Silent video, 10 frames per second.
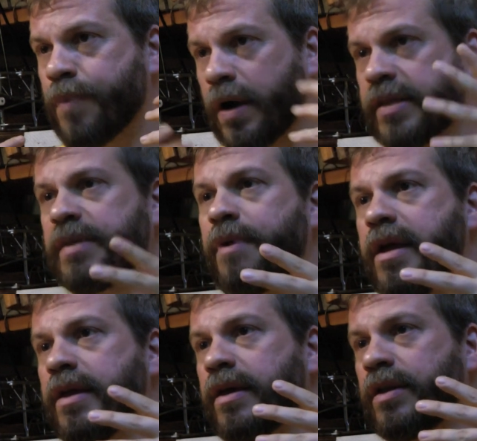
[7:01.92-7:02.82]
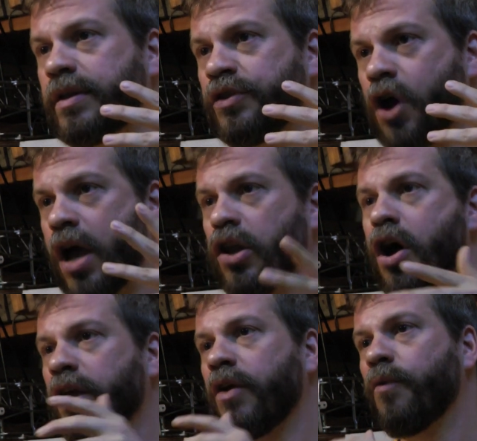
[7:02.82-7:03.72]
participating and
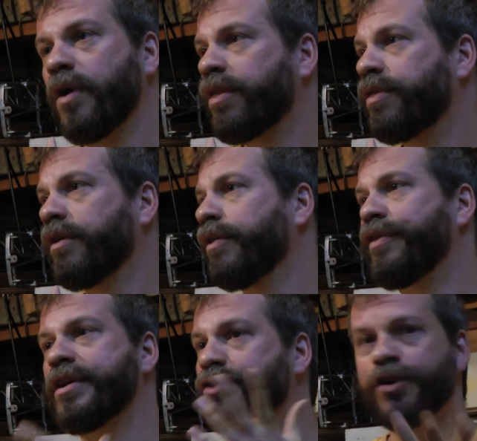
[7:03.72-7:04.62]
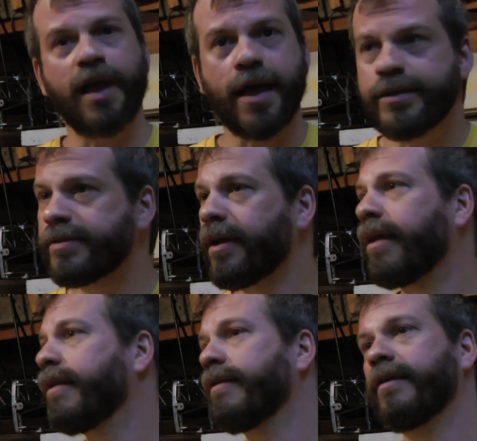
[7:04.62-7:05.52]
dialoguing with uh, the internets
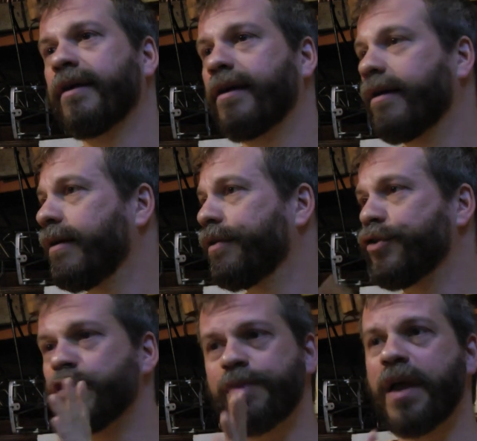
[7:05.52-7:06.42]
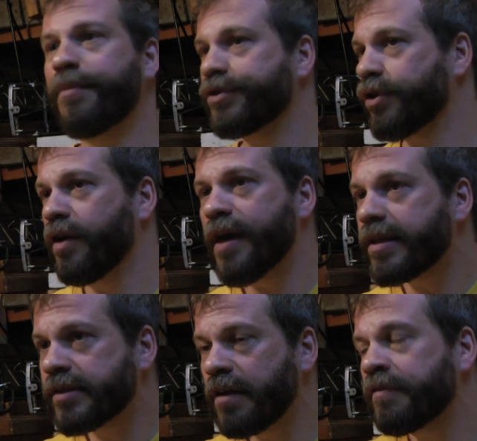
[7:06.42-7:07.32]
and uh, the newspapers and all
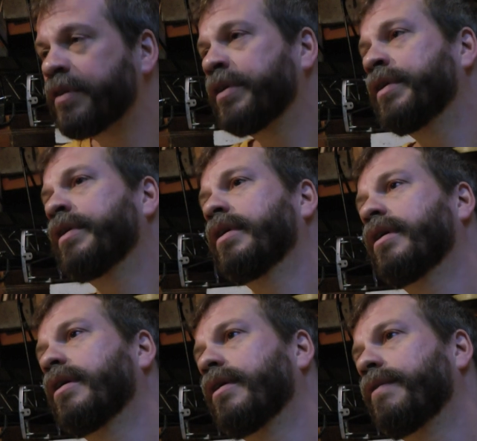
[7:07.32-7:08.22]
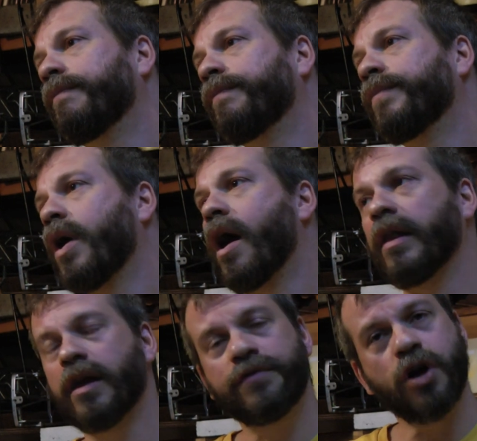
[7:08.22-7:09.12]
that stuff. Um,
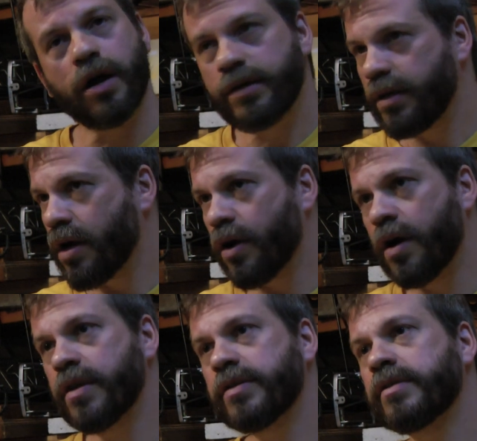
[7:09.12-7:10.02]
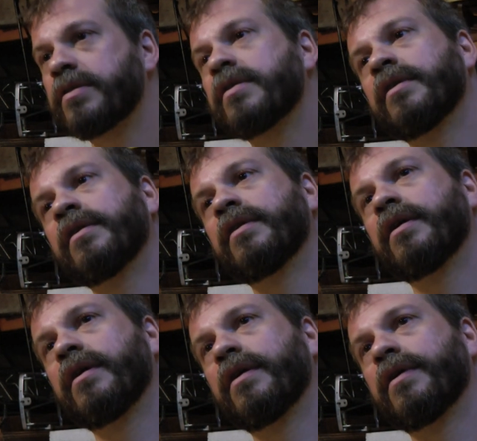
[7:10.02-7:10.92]
I love talking to young artists.
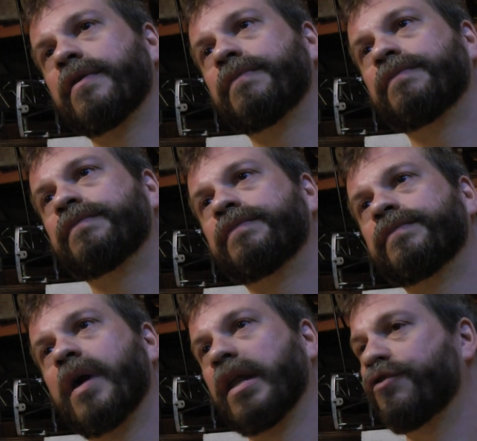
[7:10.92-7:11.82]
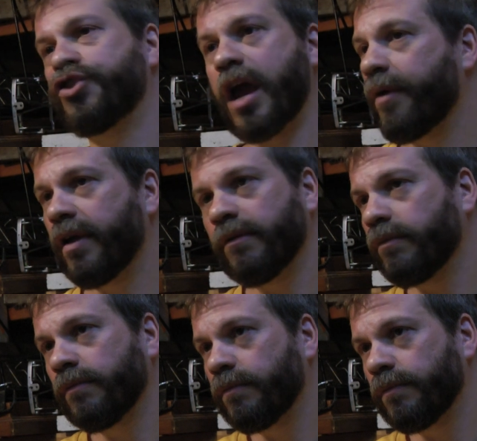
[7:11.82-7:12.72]
Um, I love
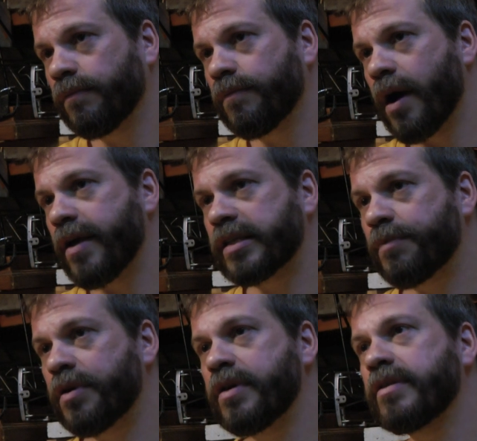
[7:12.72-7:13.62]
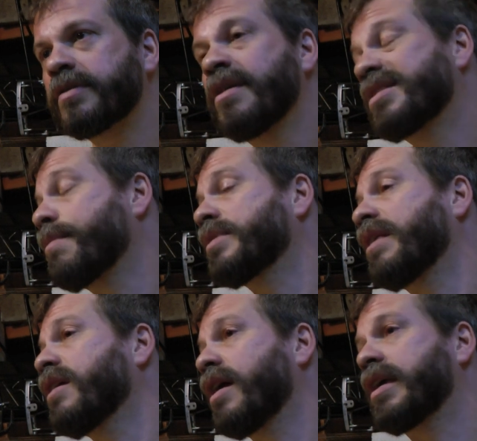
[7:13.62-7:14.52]
sharing my experience. Sometimes
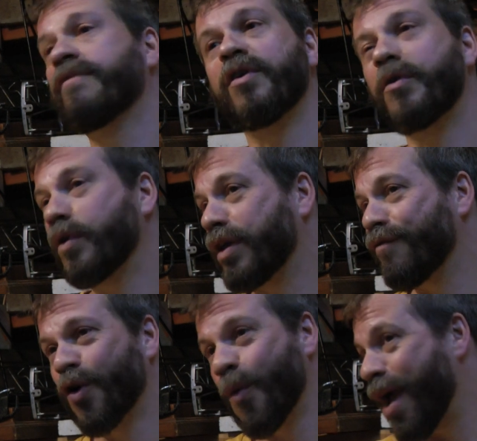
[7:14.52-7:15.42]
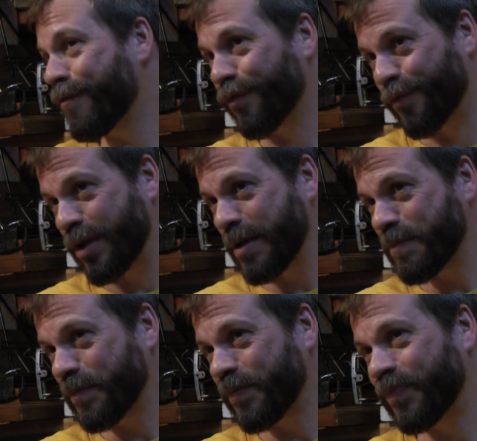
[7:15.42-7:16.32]
I think I give a, give it away for
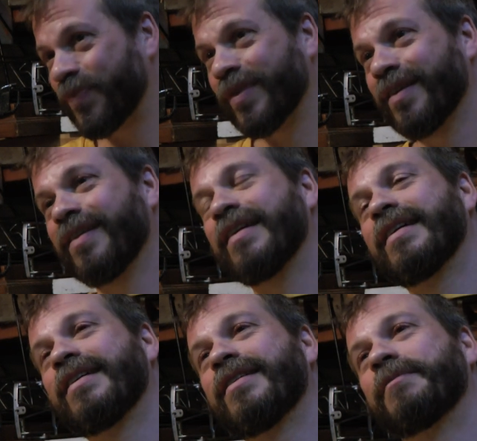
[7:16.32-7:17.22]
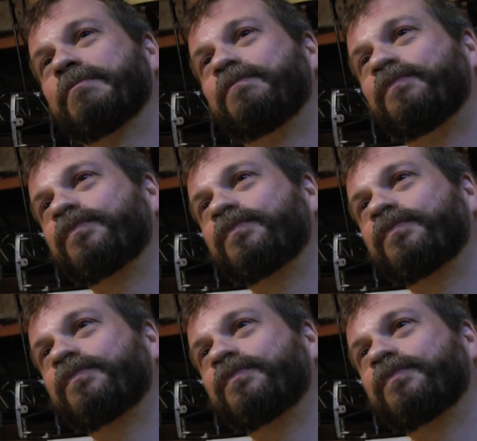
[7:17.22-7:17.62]
free. Um,